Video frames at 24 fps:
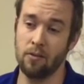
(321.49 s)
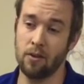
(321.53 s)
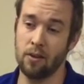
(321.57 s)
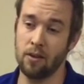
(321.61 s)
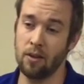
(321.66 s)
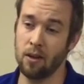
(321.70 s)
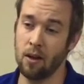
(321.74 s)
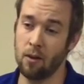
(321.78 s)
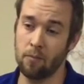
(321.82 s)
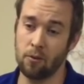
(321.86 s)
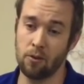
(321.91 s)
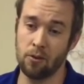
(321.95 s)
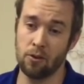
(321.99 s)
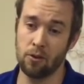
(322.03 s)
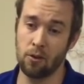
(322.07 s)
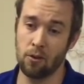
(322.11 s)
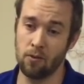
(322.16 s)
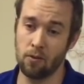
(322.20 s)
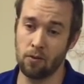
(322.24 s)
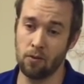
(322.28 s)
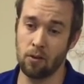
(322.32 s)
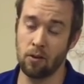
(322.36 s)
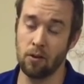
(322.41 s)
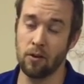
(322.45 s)
in the upper
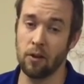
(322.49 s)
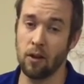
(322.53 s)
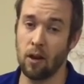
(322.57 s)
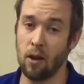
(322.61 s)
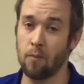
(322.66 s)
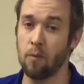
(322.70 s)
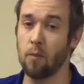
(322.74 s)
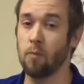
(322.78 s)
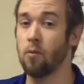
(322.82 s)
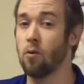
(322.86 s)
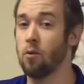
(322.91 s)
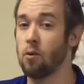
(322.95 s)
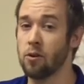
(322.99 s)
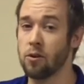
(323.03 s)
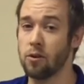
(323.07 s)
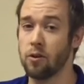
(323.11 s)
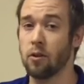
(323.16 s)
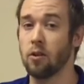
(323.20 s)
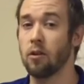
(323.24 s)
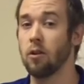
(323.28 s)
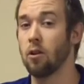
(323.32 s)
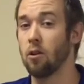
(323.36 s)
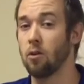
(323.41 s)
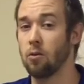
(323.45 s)
cervical and the upper portion of
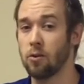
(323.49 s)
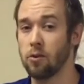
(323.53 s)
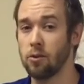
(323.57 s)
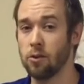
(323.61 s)
the lower